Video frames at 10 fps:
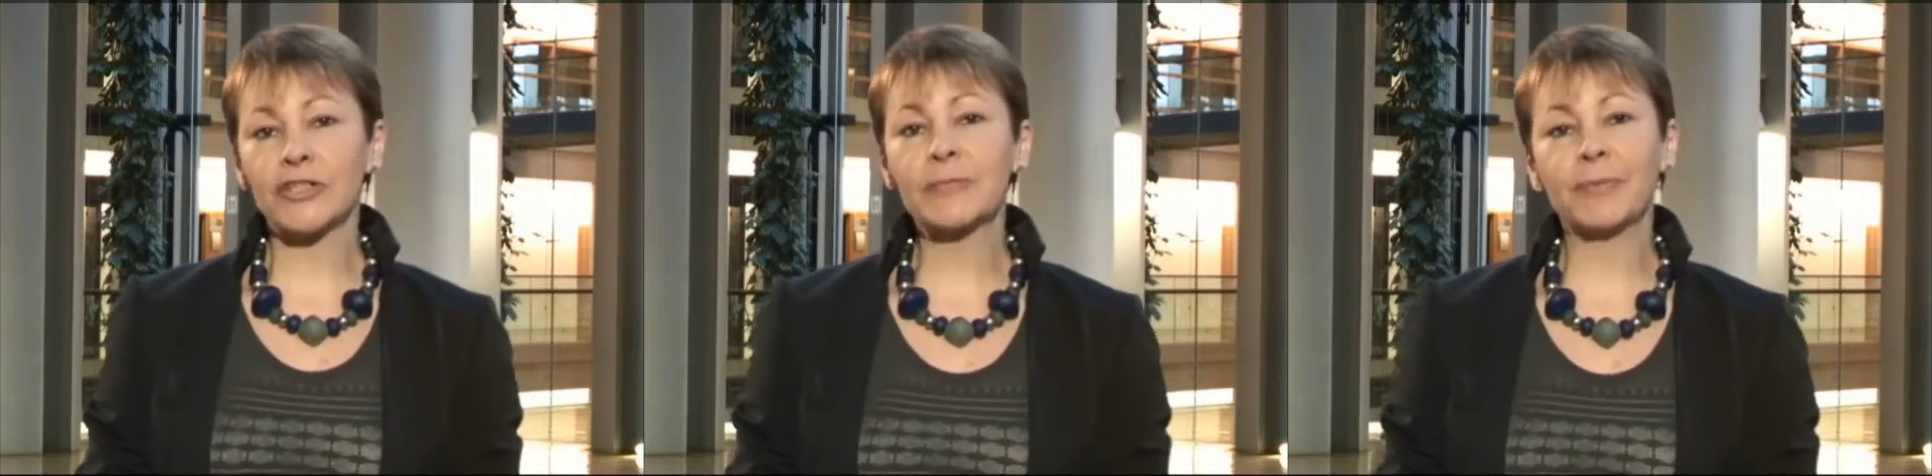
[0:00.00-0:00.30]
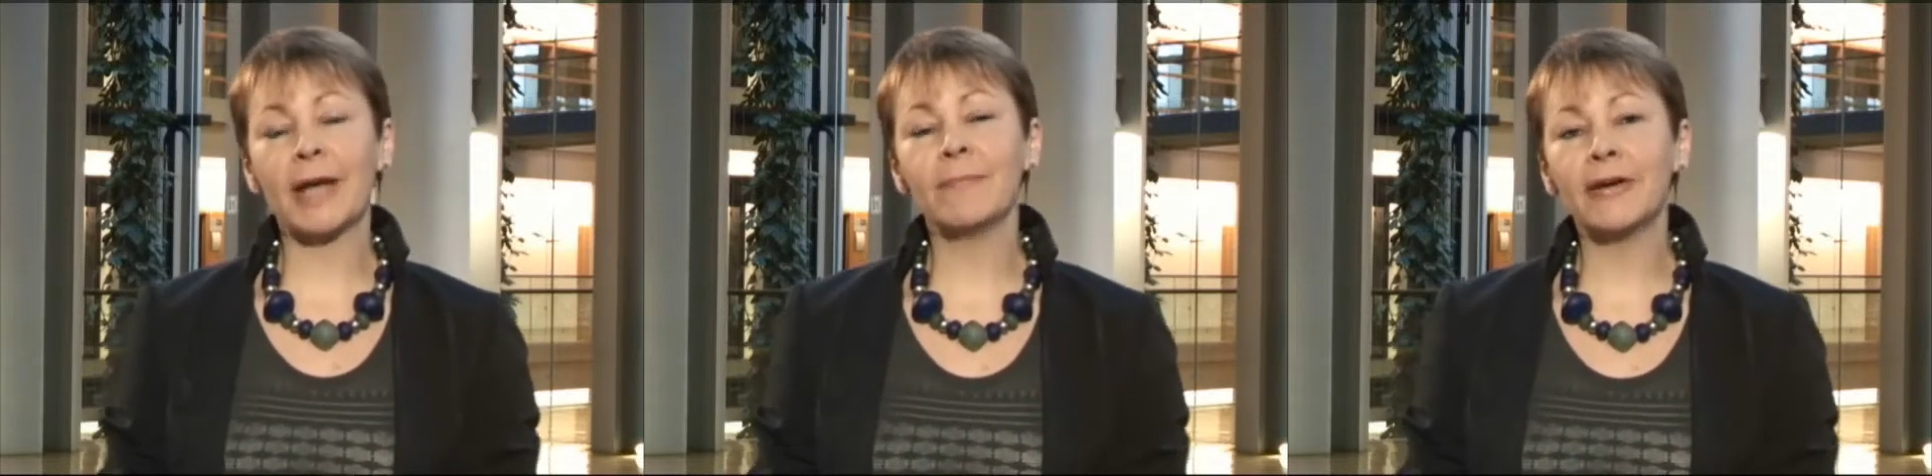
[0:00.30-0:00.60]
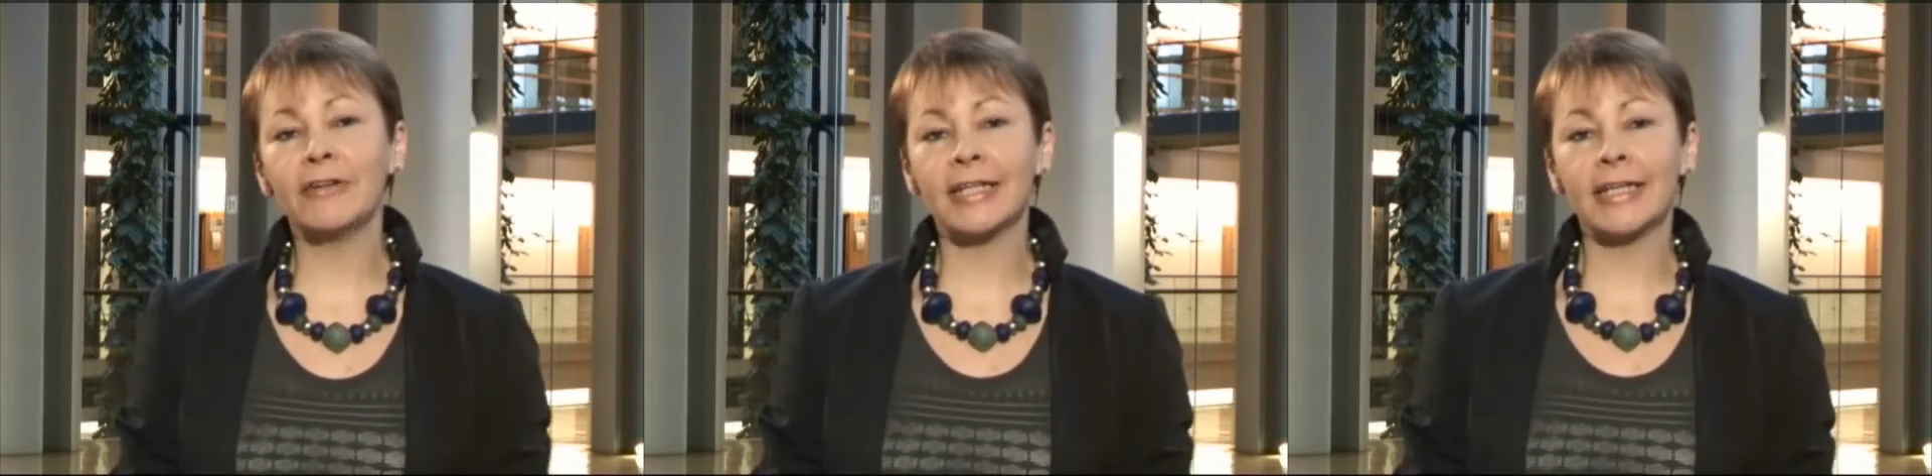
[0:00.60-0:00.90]
is
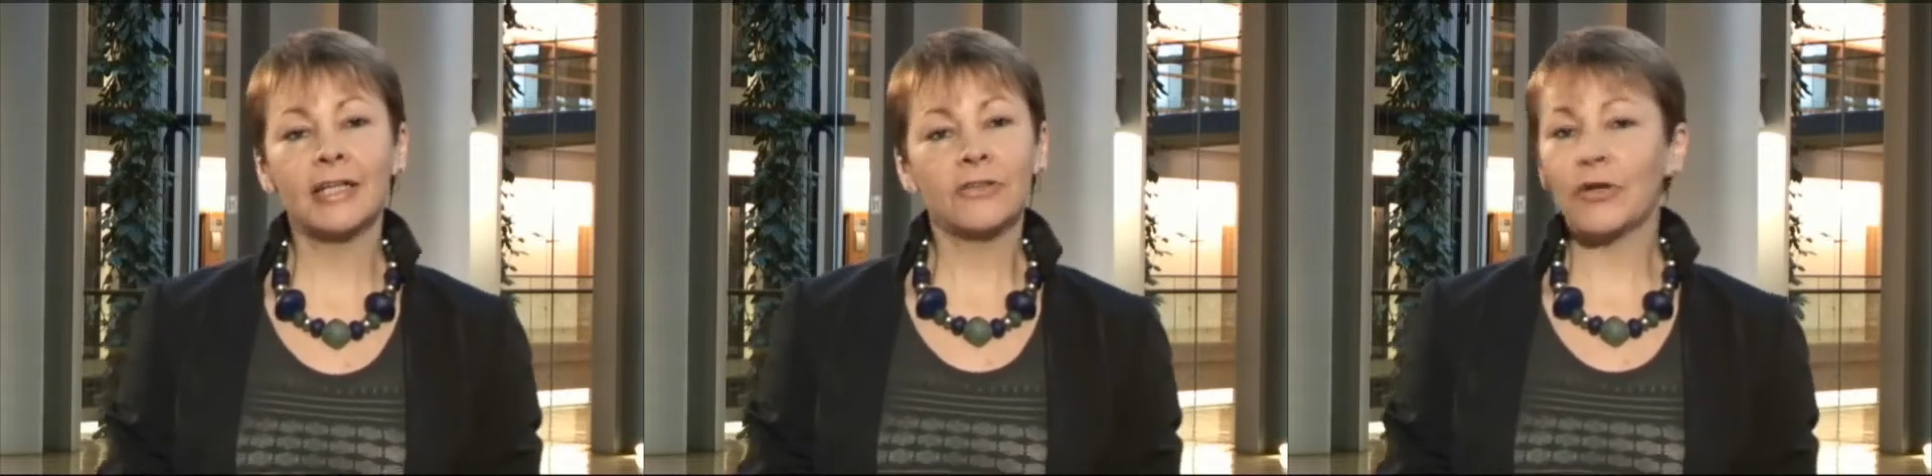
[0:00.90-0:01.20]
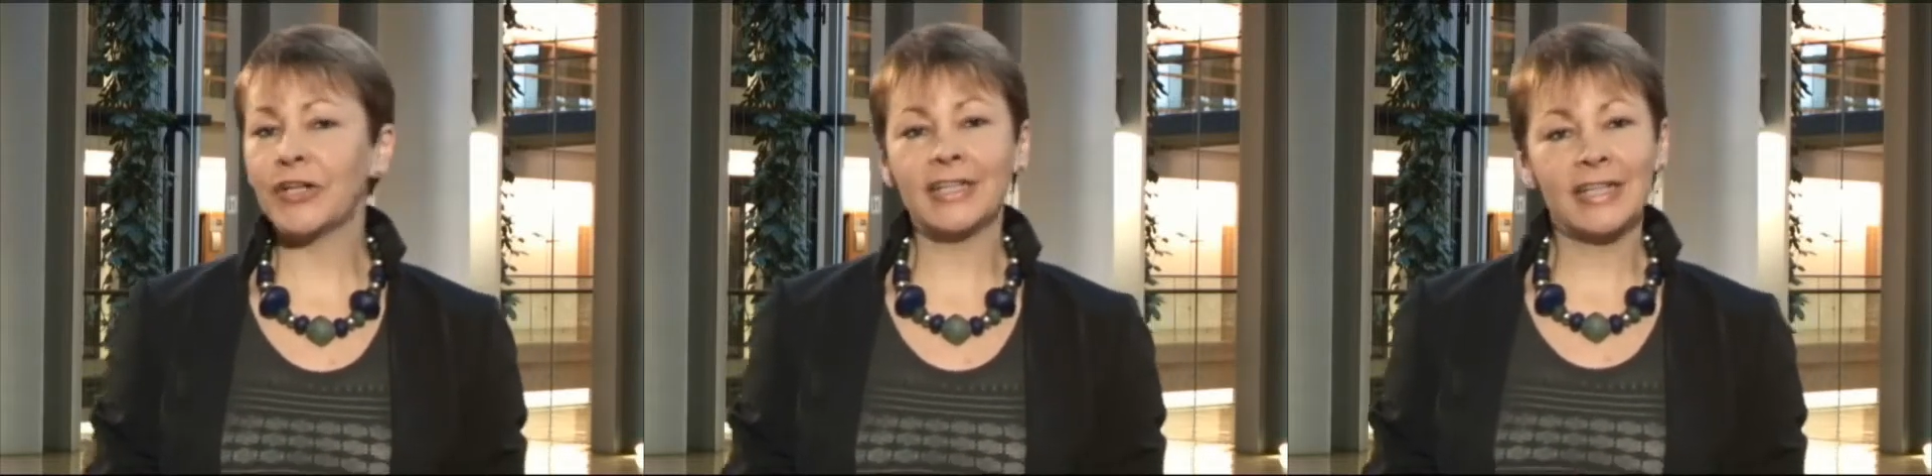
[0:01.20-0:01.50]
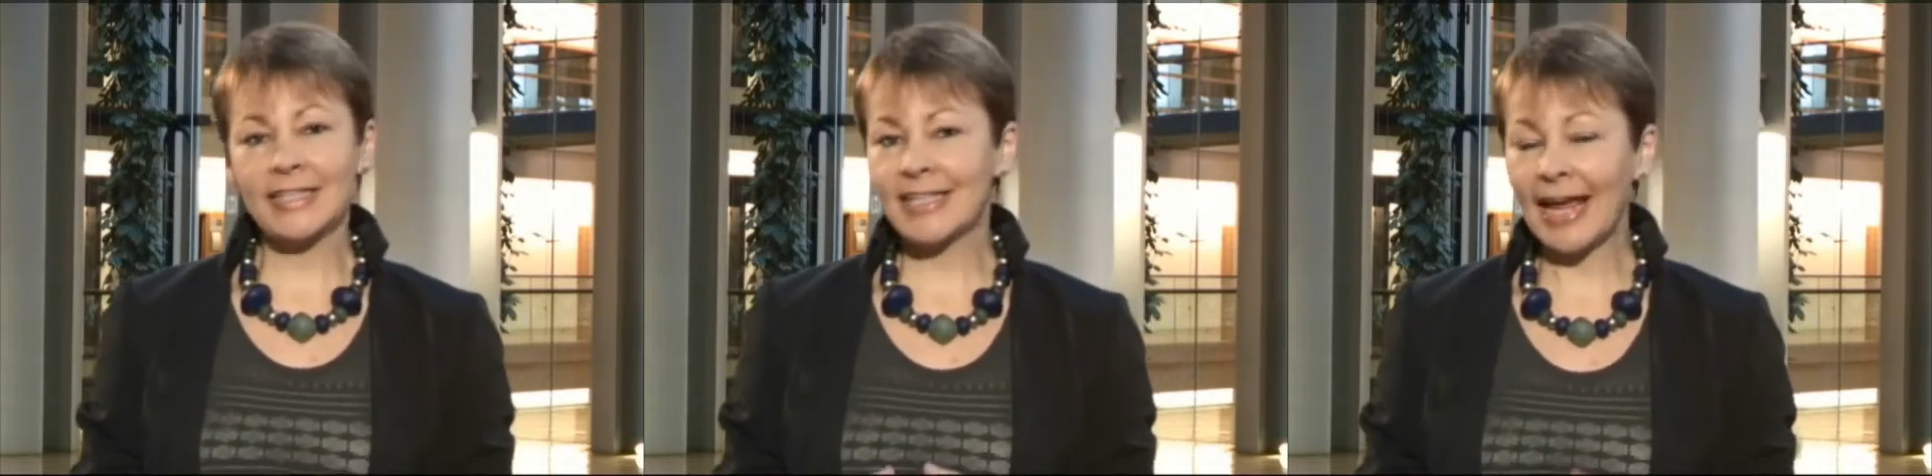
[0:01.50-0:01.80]
primarily not a
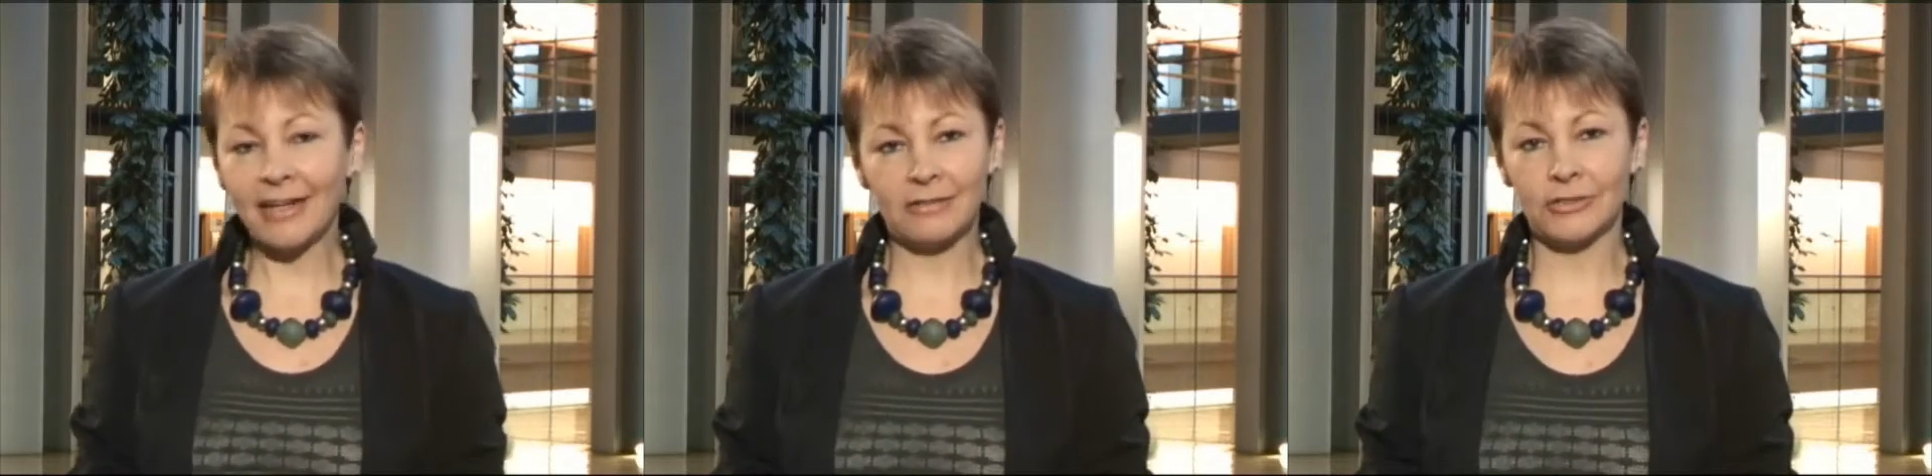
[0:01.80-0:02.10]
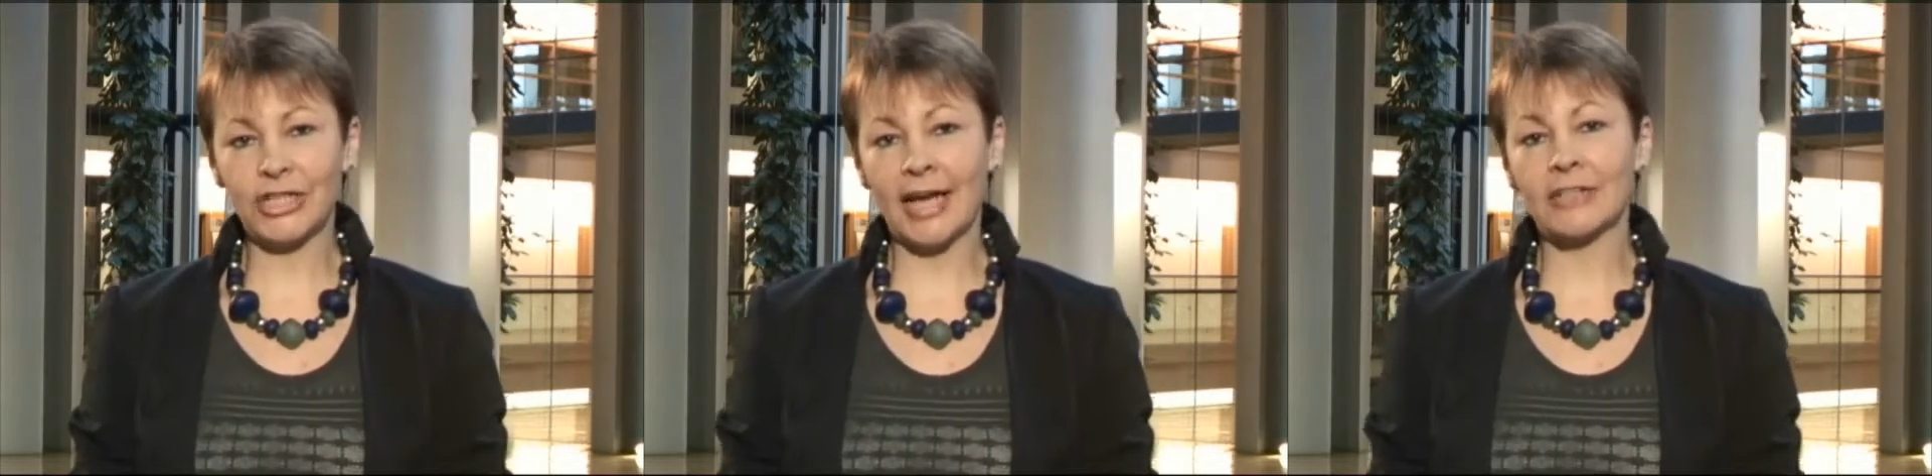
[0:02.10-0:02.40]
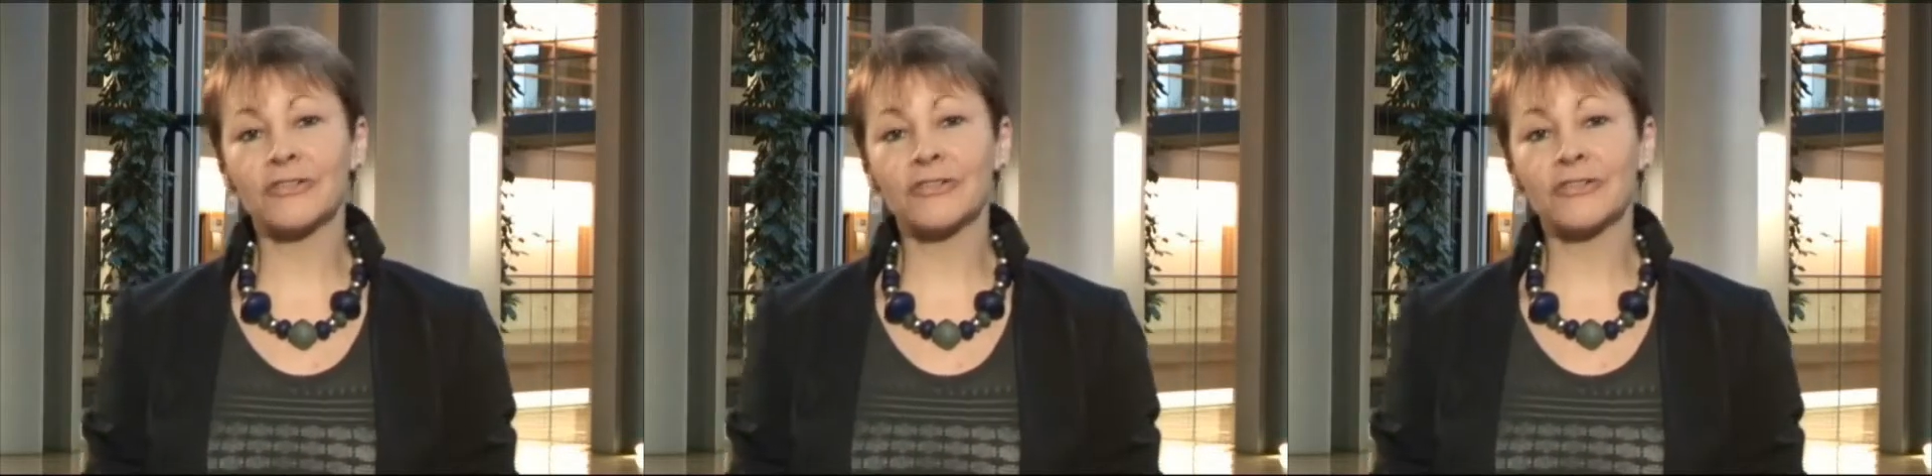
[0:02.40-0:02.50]
technical challenge,